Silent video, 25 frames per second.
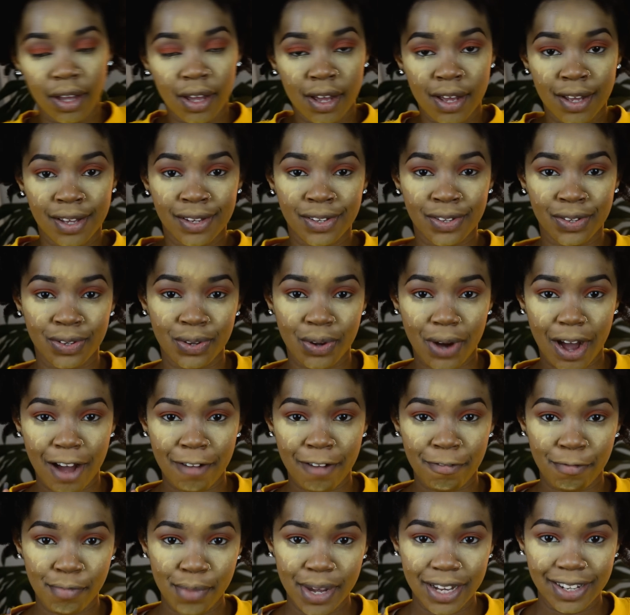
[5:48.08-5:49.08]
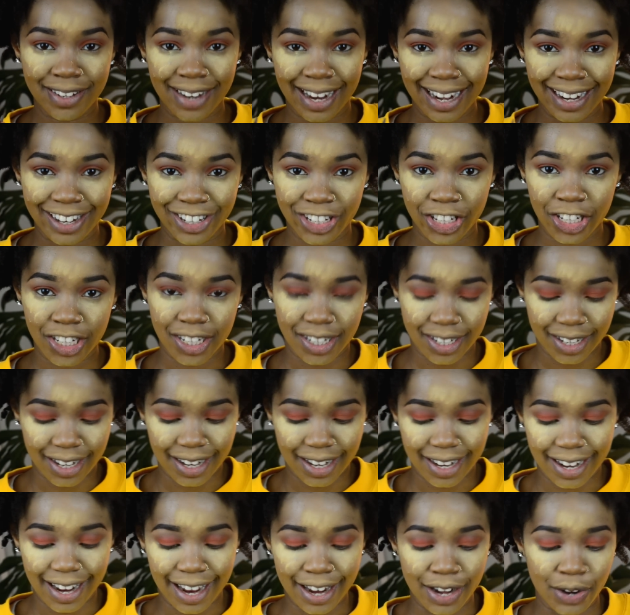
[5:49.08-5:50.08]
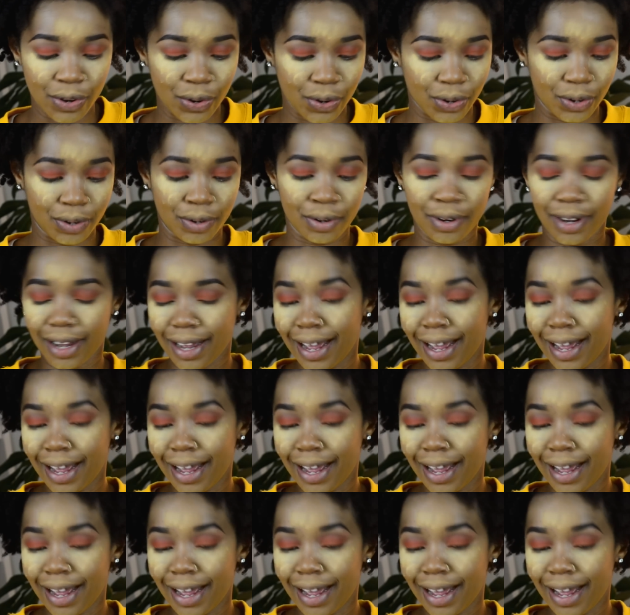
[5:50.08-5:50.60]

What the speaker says: So I've majorly cheated, I know.